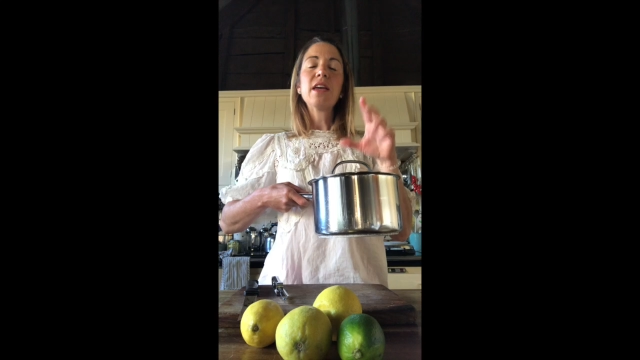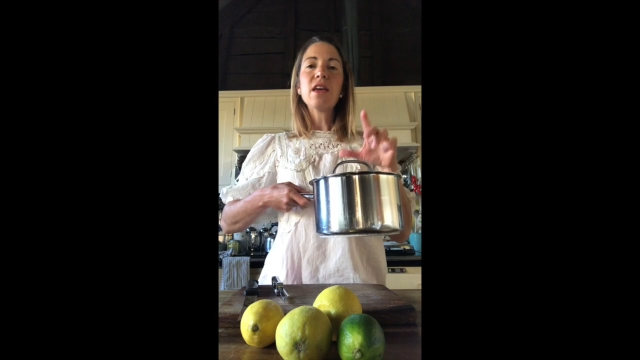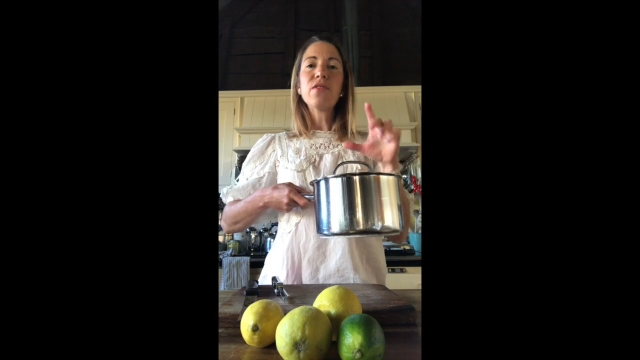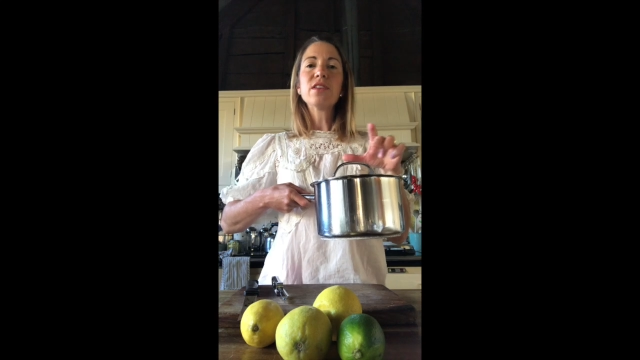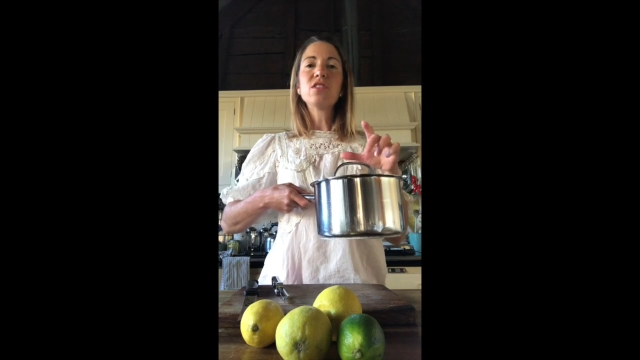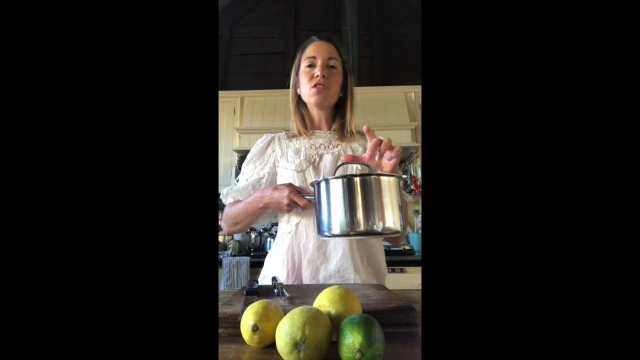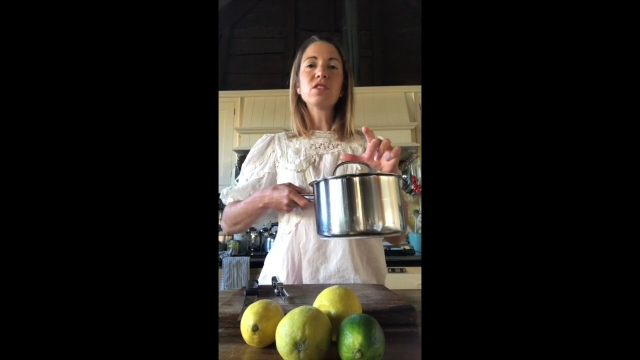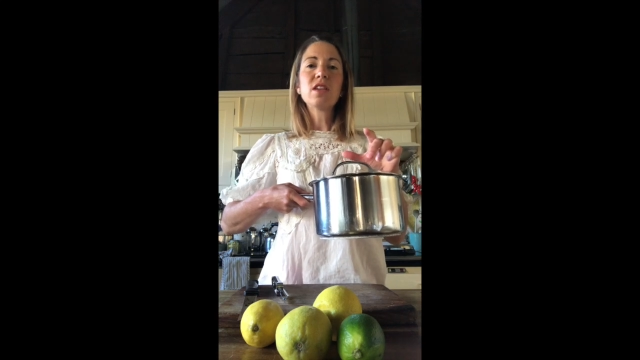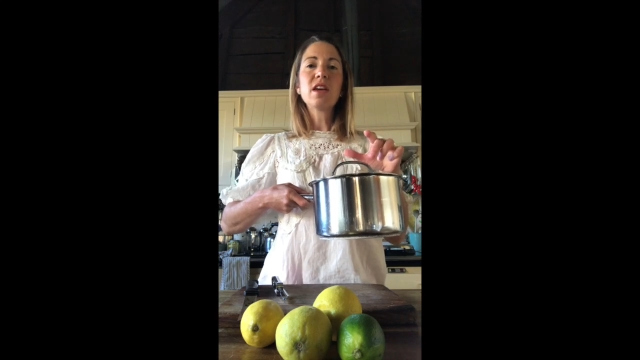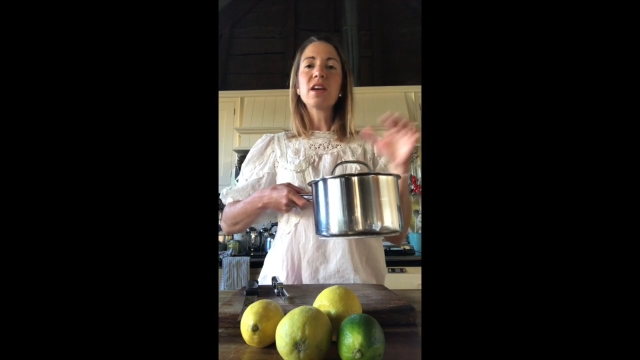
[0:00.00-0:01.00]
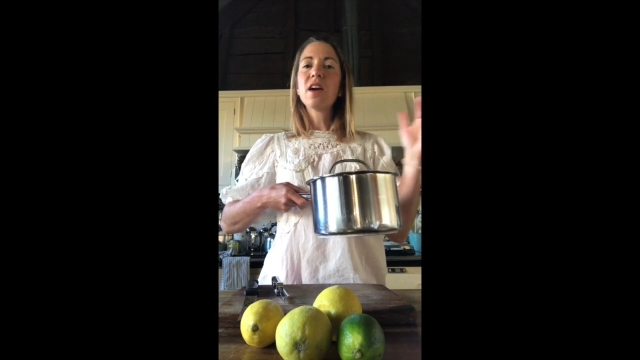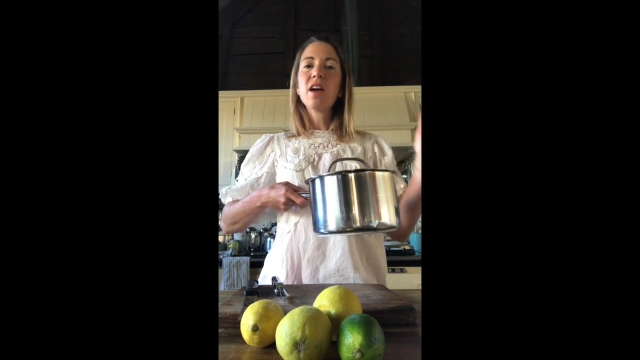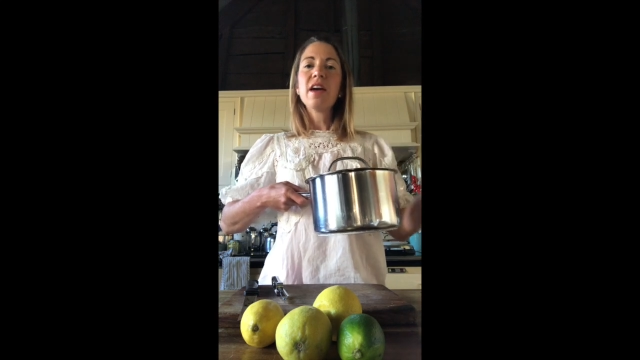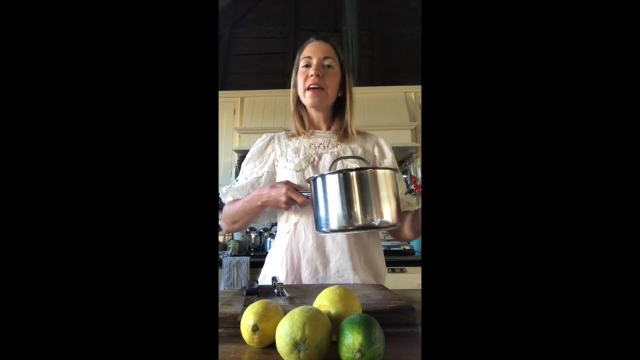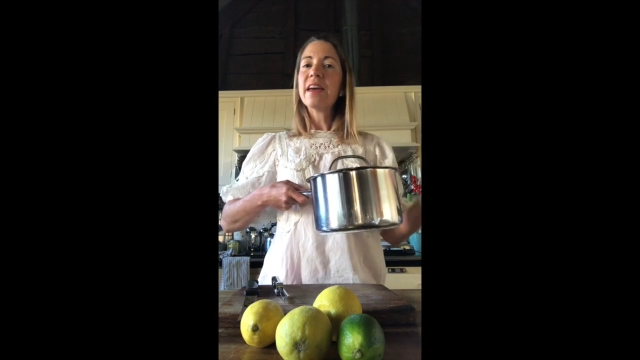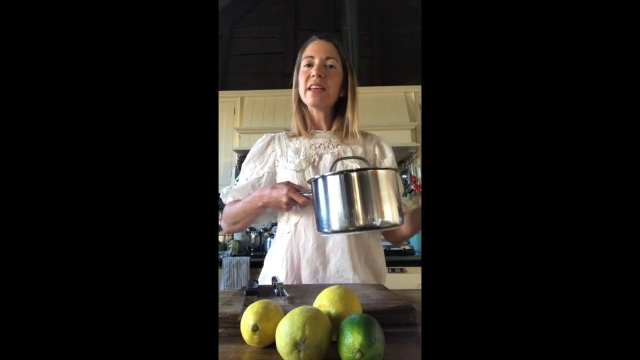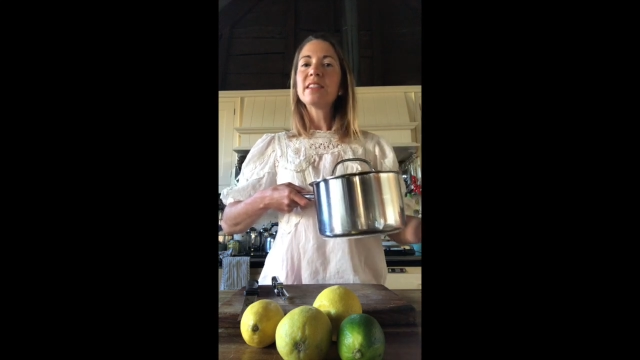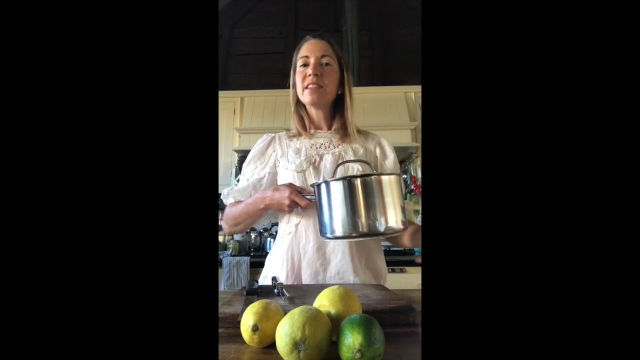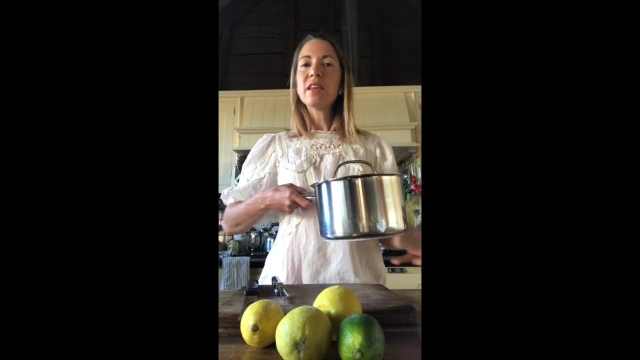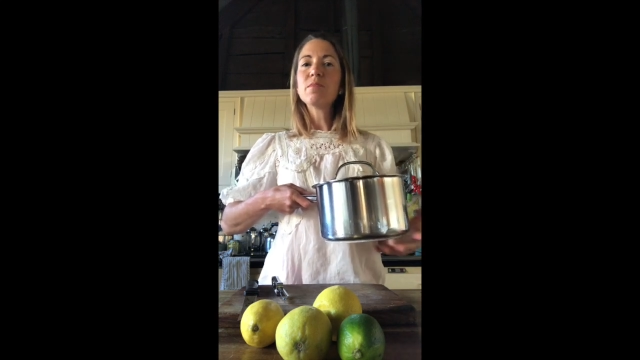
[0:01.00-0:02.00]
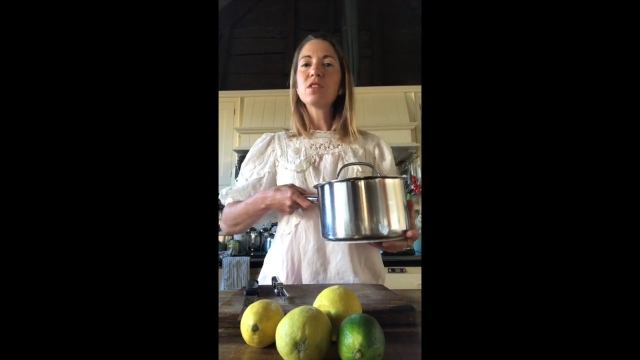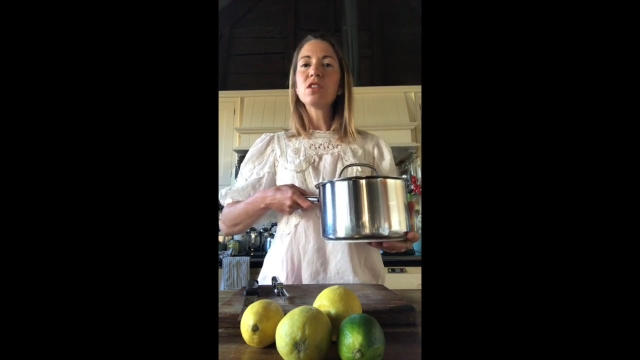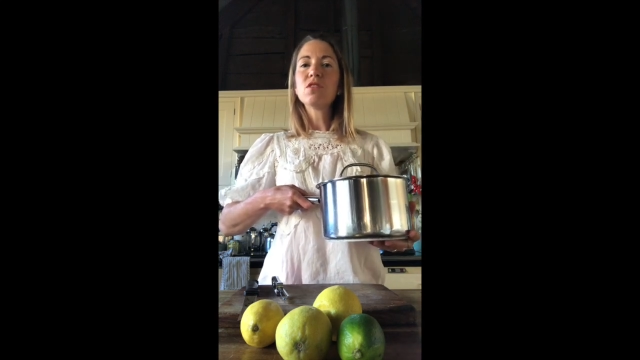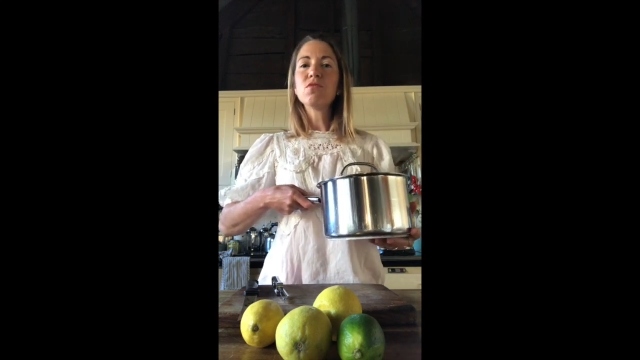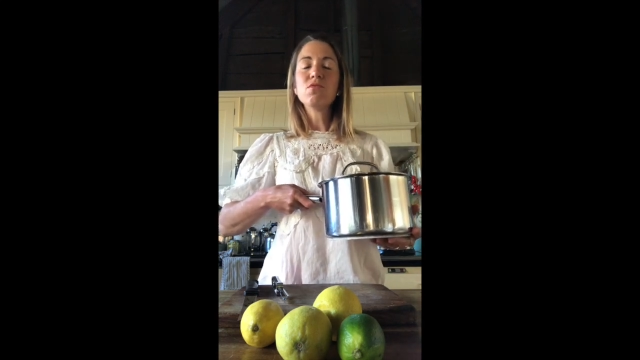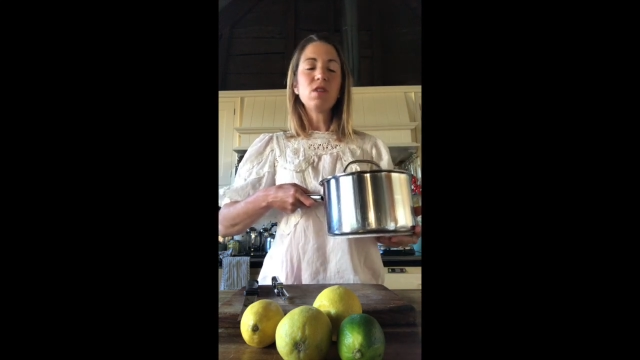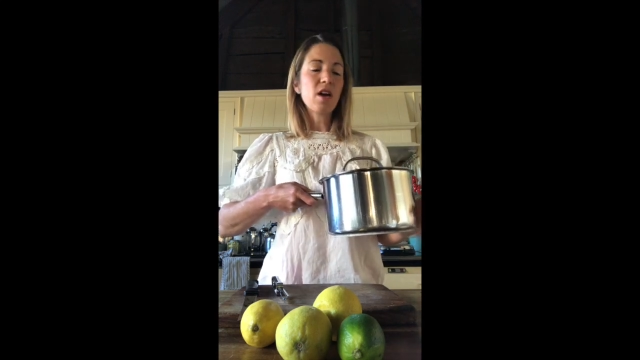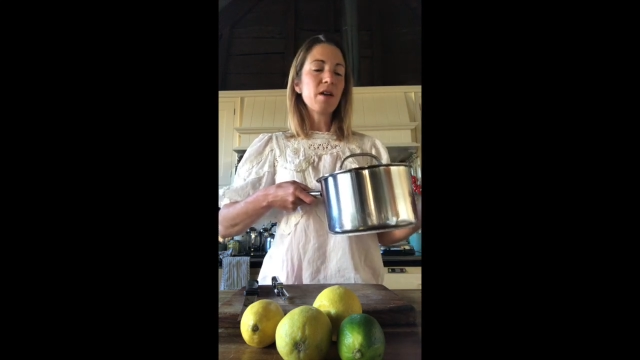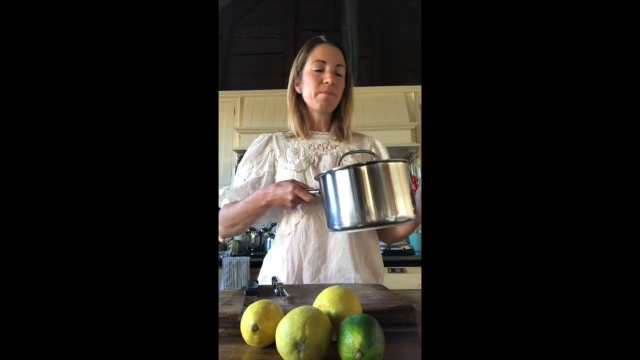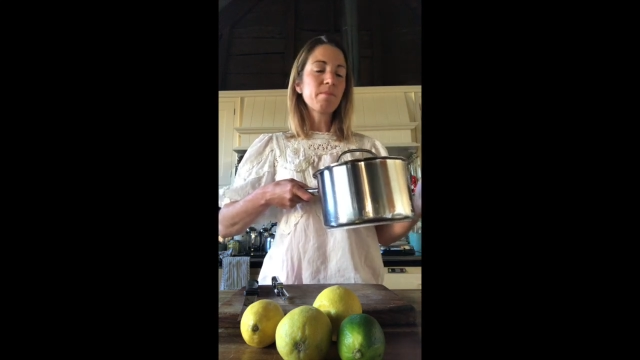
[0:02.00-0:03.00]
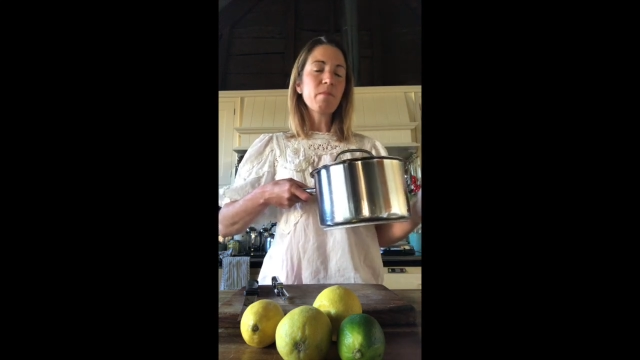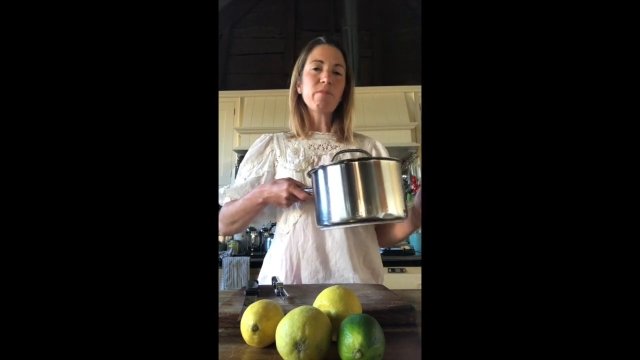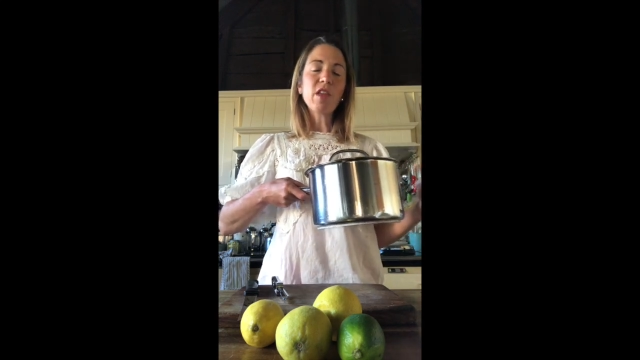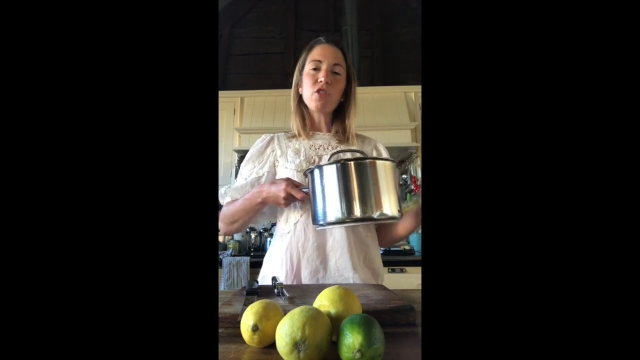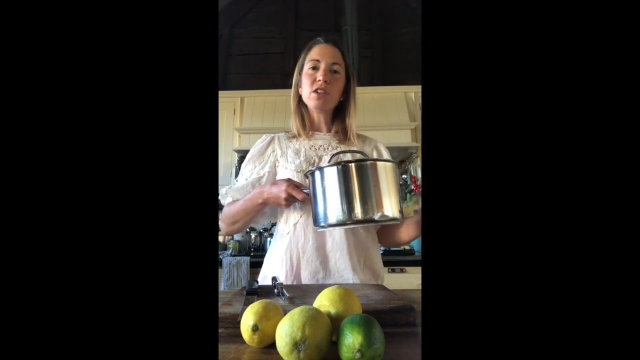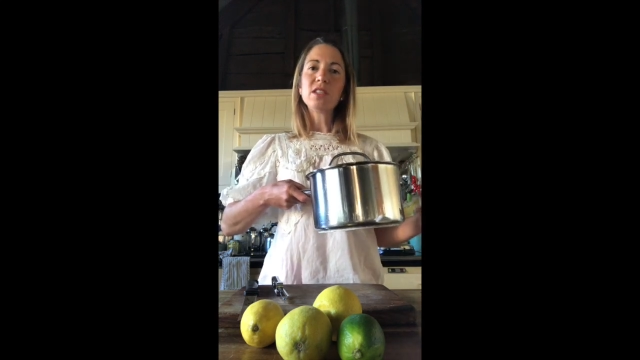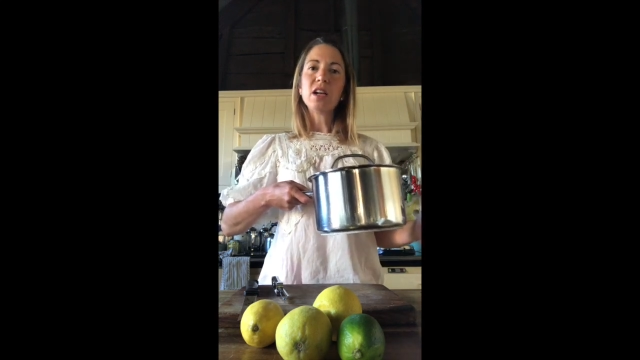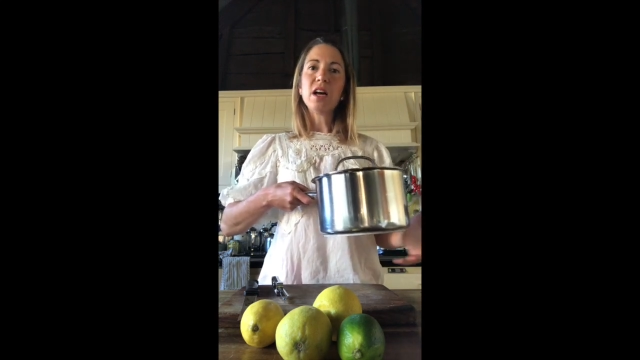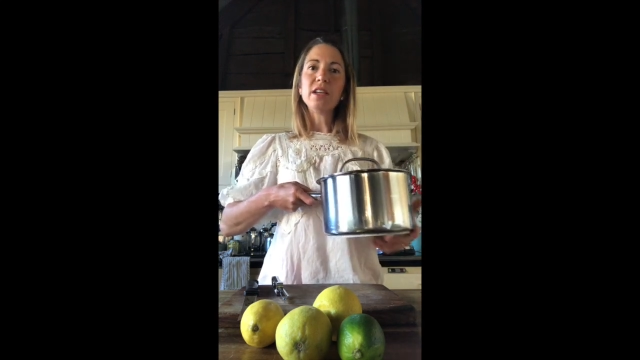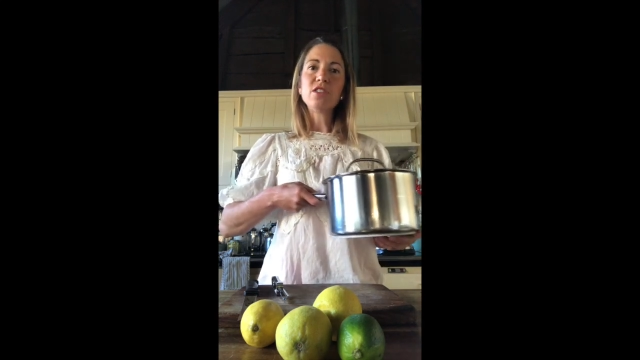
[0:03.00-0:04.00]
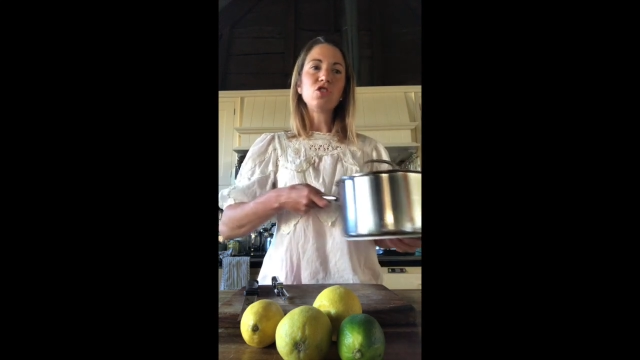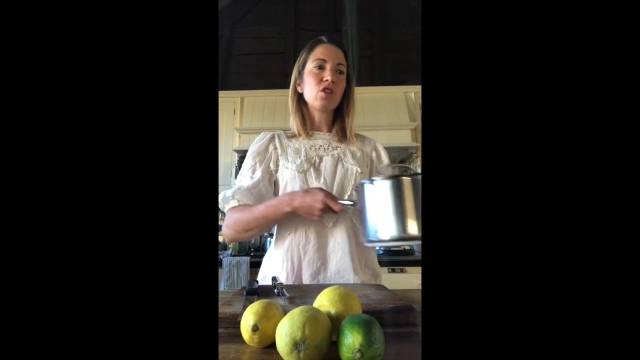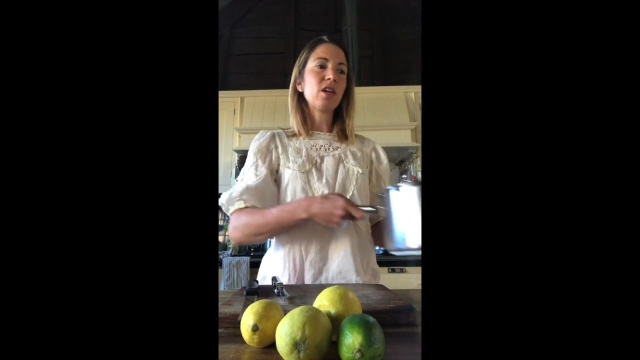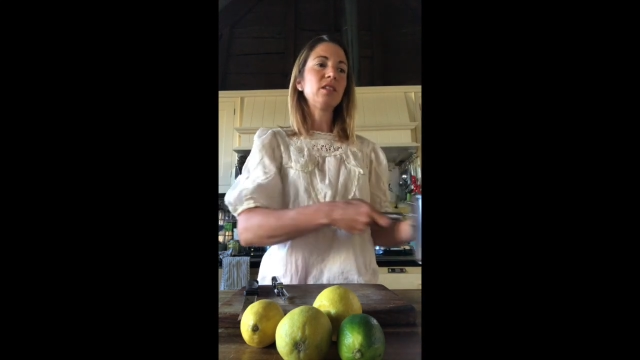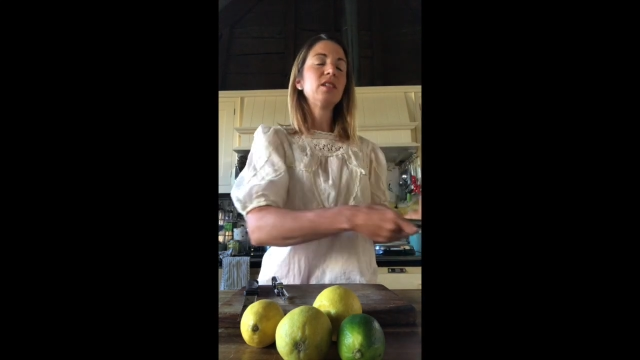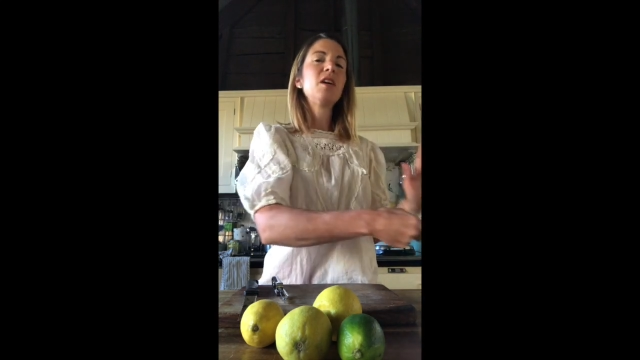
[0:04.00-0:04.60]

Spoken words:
If it's non-stick, it seems to crystallise the sugar.